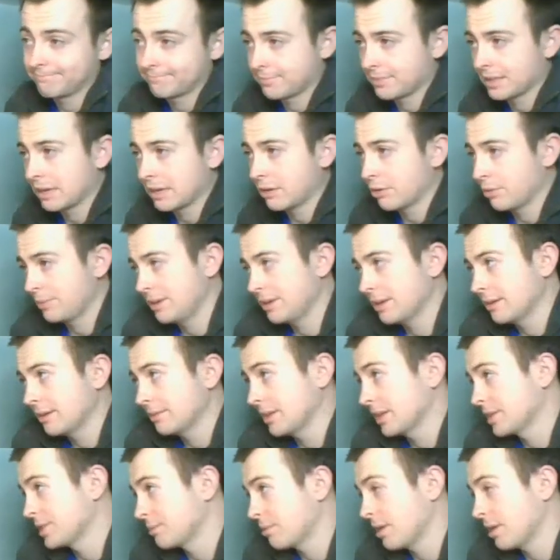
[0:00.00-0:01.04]

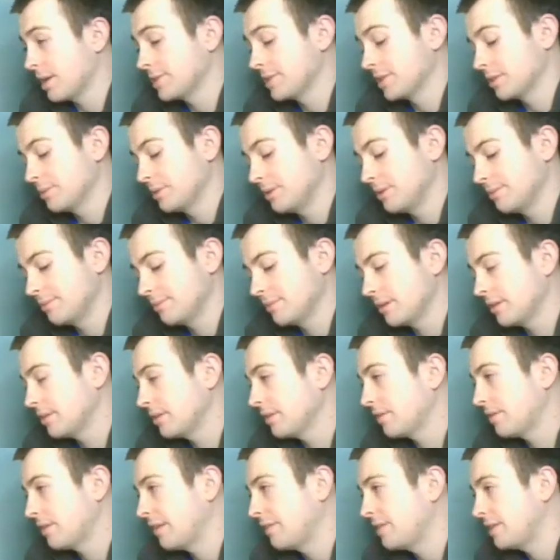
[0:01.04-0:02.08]
not surprising to me.
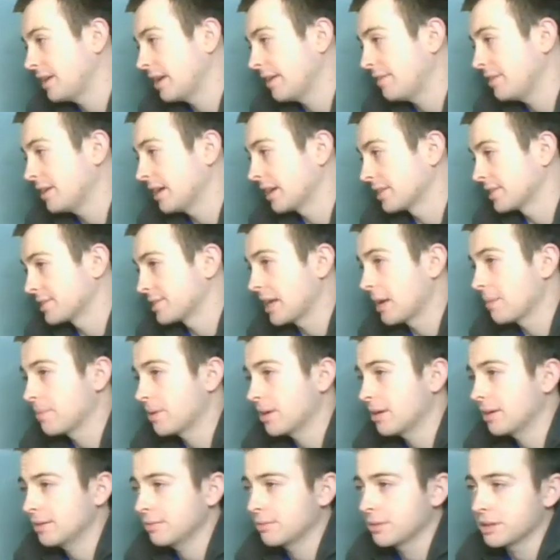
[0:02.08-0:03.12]
If he got the snipe
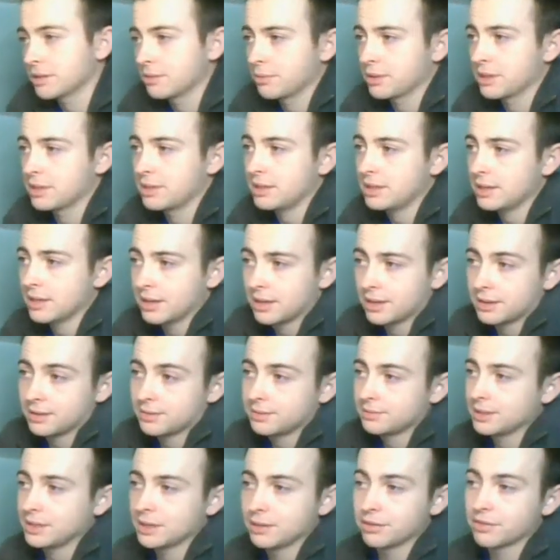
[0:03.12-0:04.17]
there with the
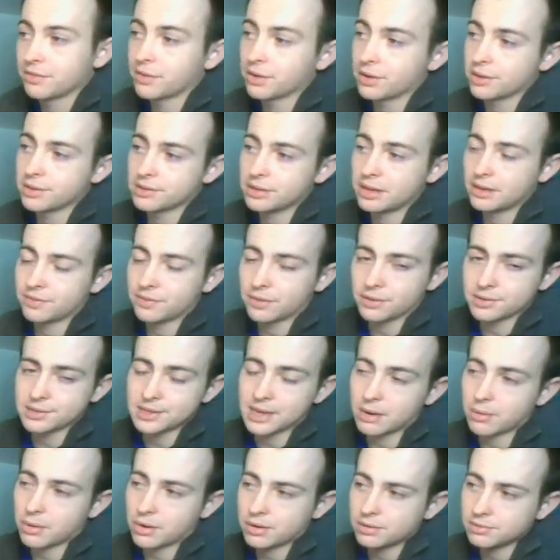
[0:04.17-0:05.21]
Inferno
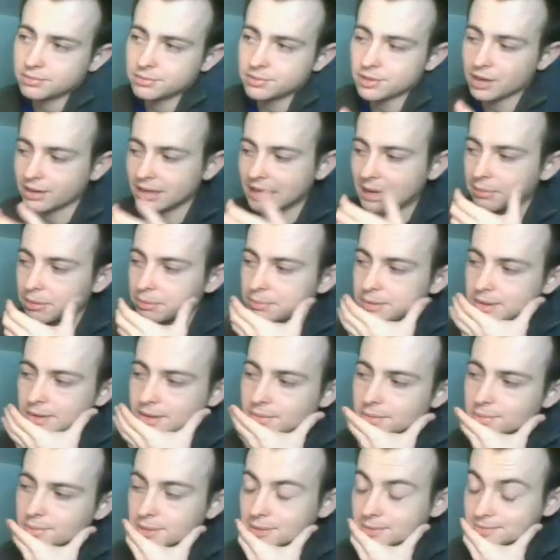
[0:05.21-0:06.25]
Tower Dark Goblin
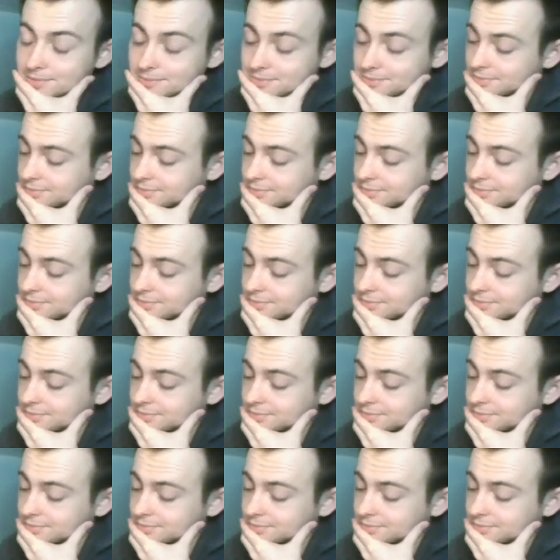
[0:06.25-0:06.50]
pick, but